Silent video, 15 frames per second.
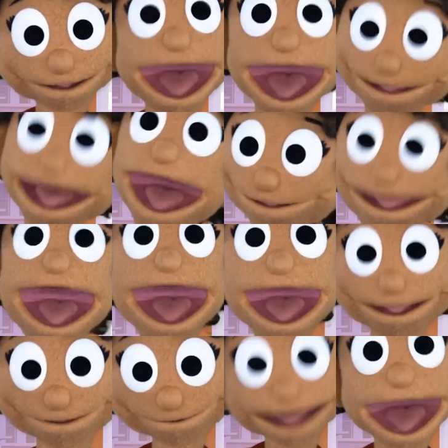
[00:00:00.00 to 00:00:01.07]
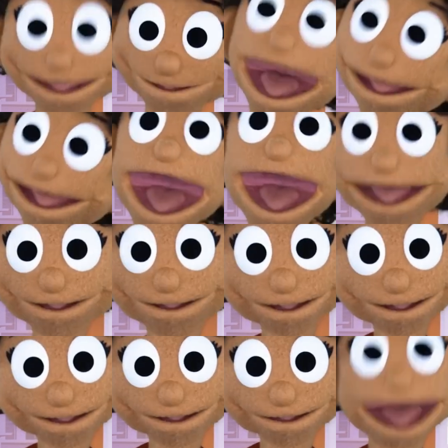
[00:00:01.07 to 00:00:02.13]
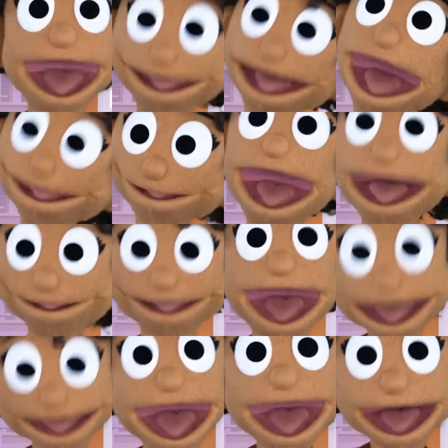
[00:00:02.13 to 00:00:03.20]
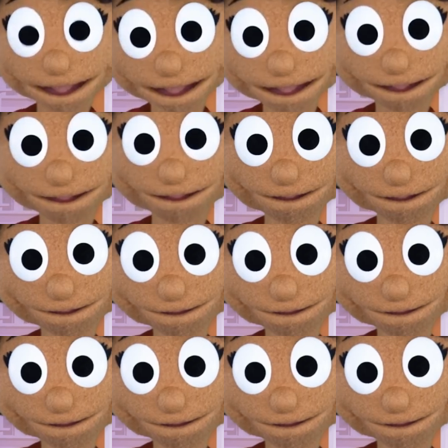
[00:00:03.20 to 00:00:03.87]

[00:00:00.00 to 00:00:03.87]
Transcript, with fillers: Like a game, or a race, or anything?